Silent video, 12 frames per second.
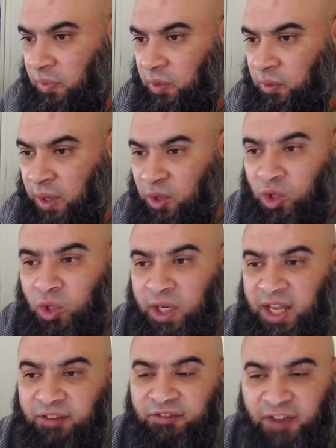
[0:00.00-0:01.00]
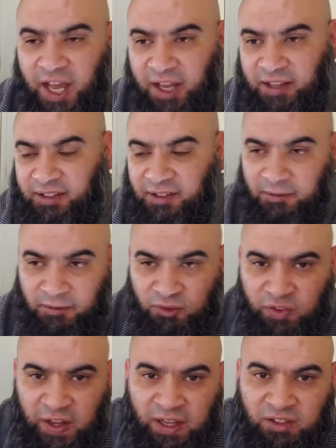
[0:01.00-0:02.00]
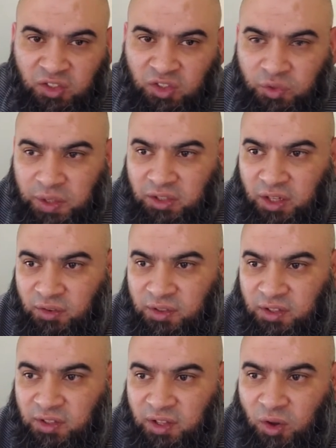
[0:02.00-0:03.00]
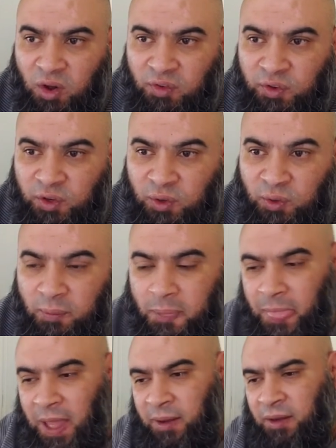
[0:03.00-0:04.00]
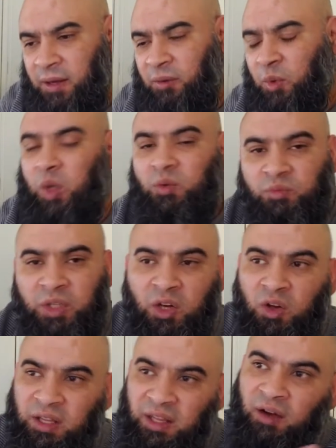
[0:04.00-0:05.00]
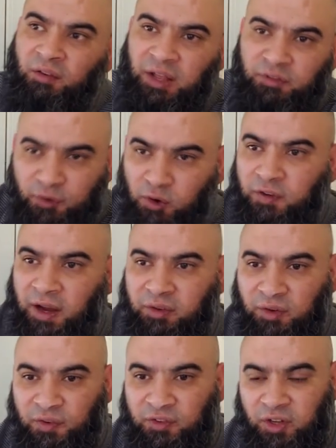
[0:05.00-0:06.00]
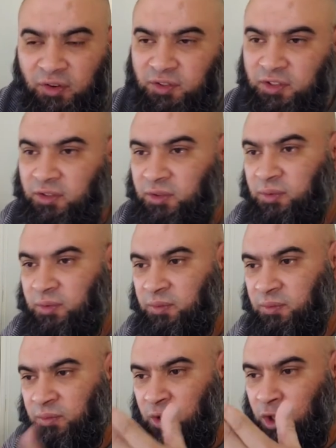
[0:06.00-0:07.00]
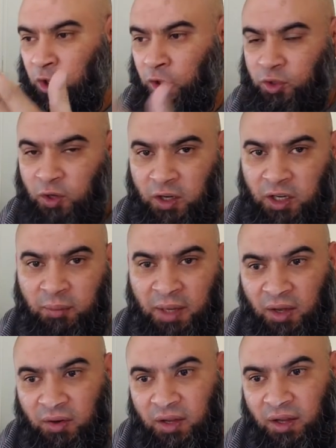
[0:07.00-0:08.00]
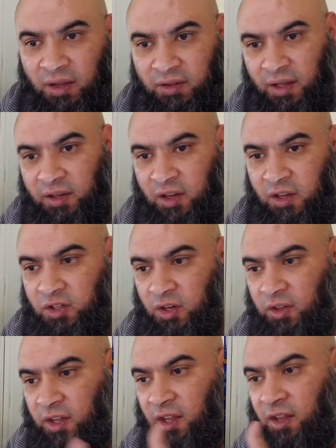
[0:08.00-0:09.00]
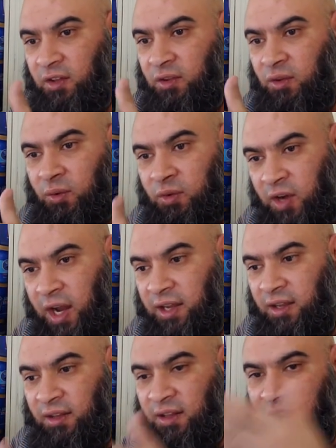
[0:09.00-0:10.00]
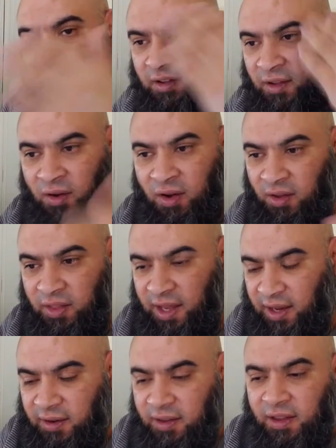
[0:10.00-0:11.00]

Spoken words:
When you look at FedEx, the 3 services they offer you, well, they're like 4 or 5 different services. You know, you're talking about signature this, you're tracking this, and all of that.